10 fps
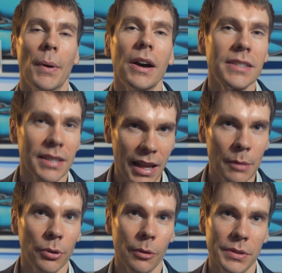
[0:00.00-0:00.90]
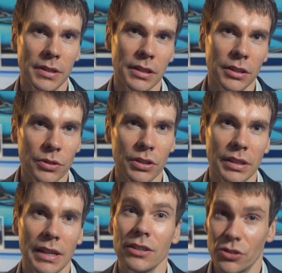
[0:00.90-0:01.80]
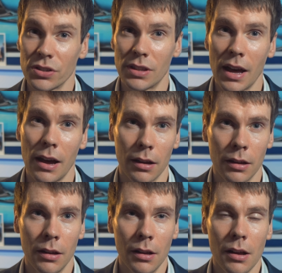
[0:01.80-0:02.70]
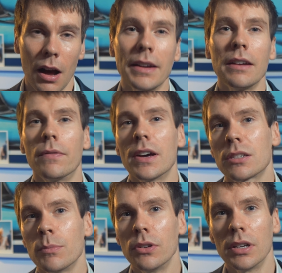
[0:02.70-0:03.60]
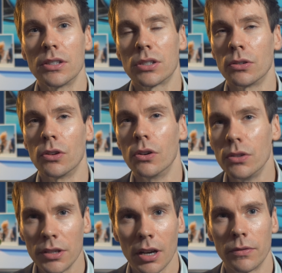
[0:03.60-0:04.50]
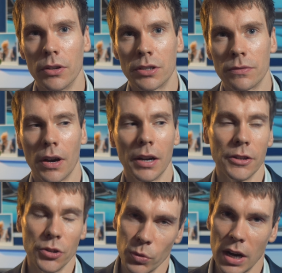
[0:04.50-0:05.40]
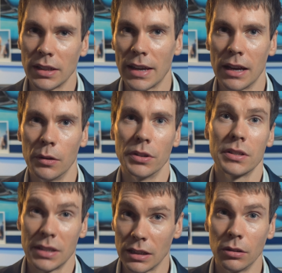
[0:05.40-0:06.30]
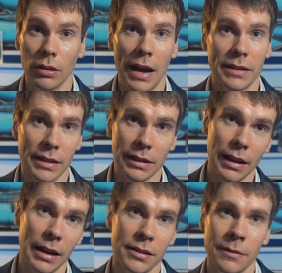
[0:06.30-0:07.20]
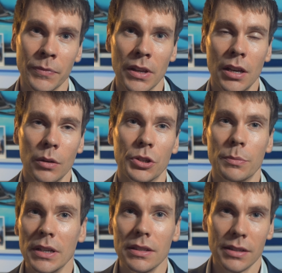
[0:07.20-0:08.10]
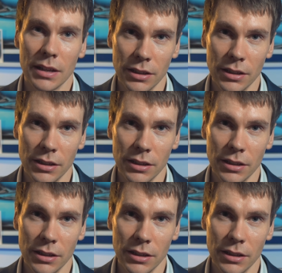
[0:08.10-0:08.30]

Buy to let property usually is just that, an investment into an undiversified, directly held single asset class, which means it